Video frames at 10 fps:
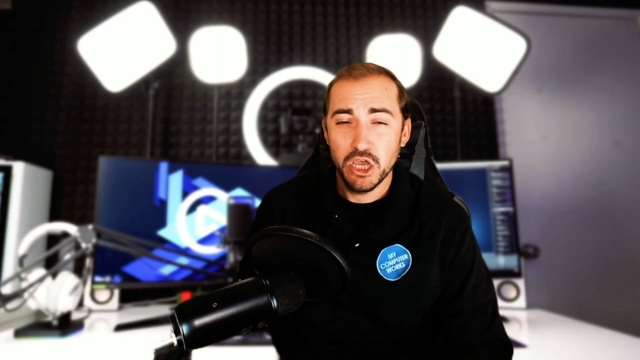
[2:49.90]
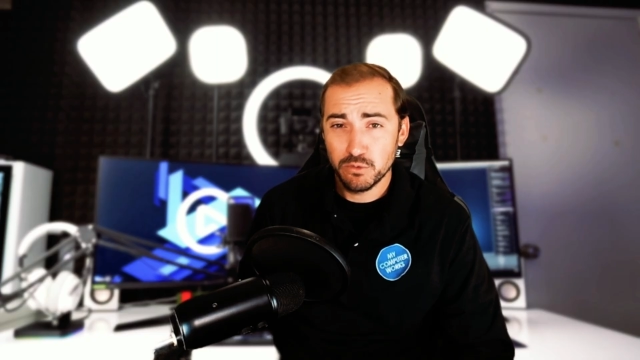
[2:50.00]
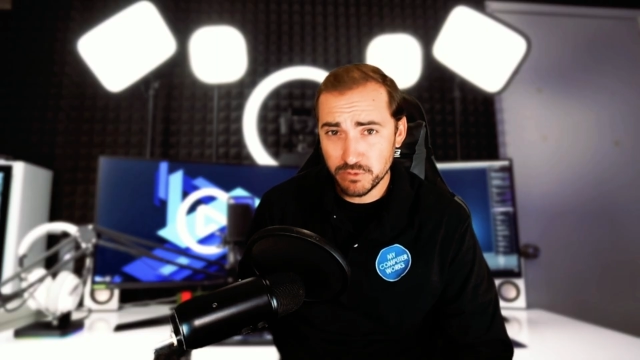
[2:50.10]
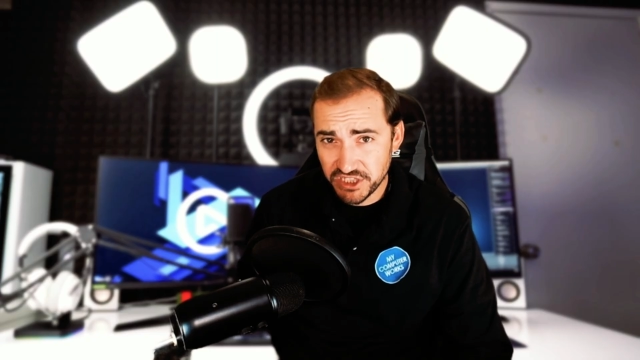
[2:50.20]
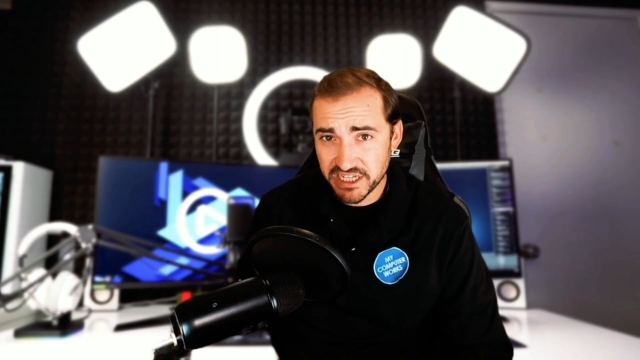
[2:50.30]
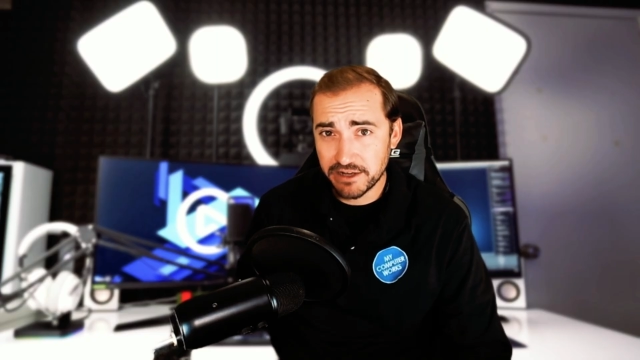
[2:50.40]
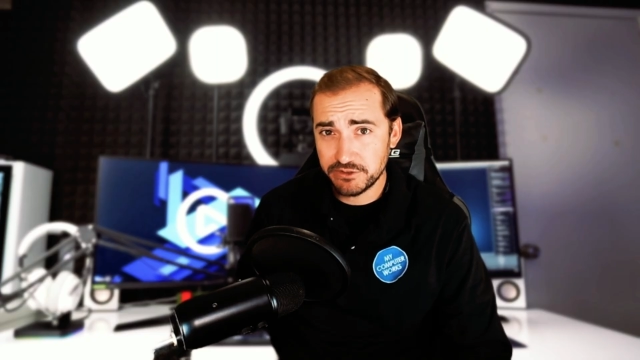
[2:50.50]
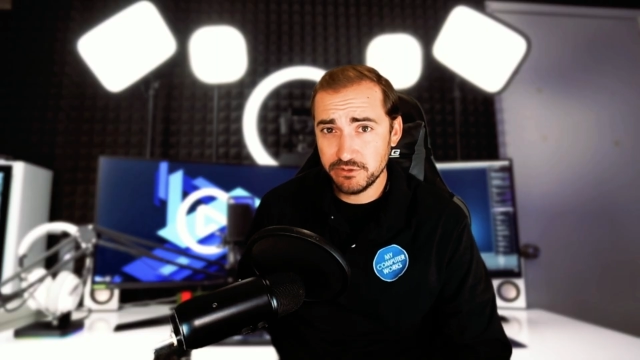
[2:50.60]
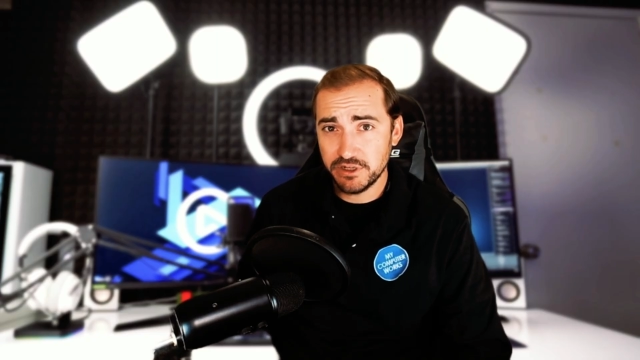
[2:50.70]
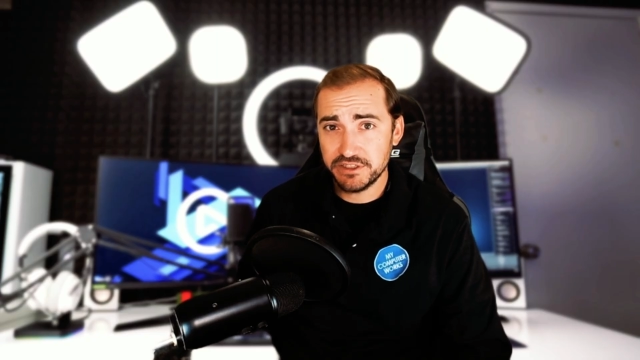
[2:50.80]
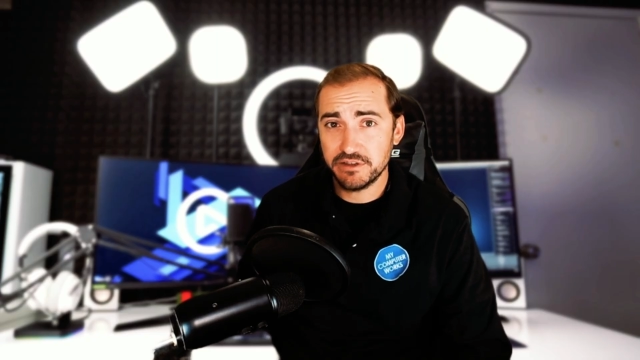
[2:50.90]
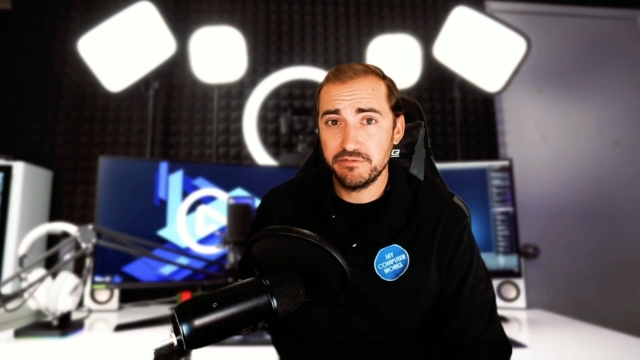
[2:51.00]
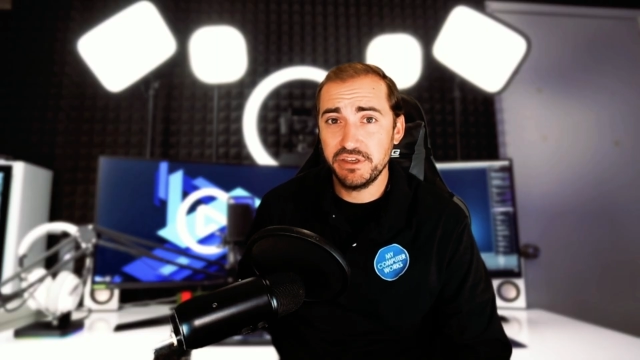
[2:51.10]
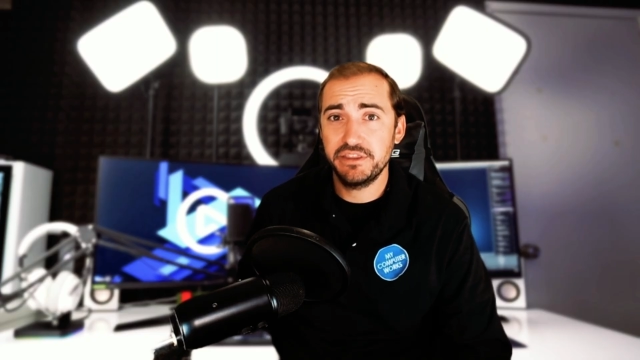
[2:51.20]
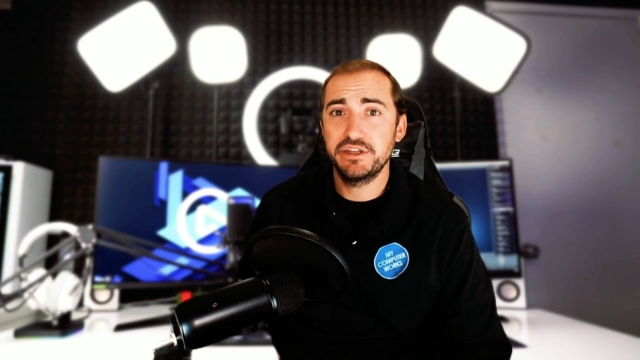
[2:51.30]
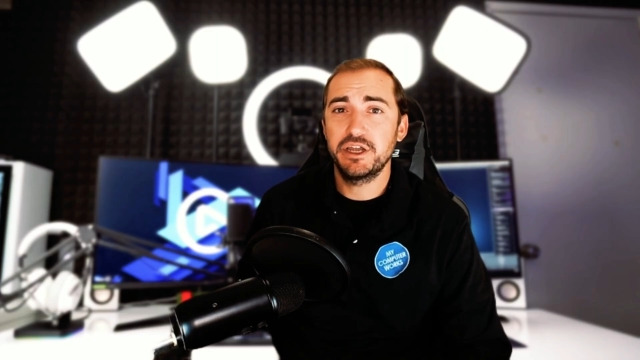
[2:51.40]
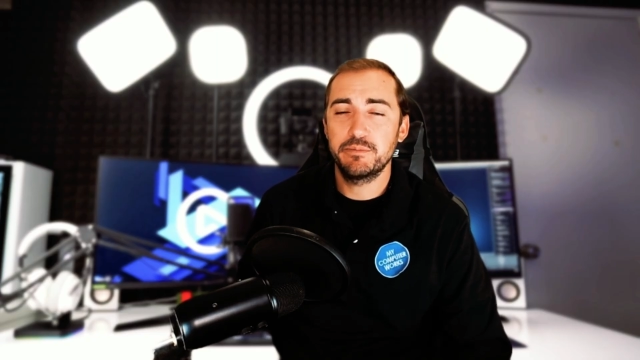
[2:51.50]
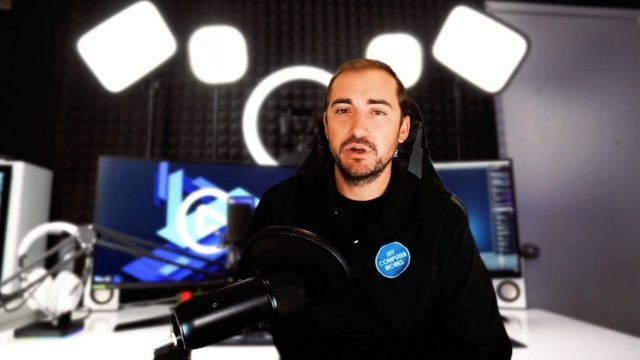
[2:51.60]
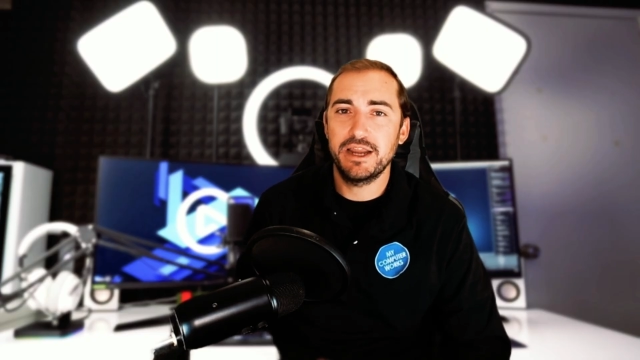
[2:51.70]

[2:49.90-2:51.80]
reach out to us via the number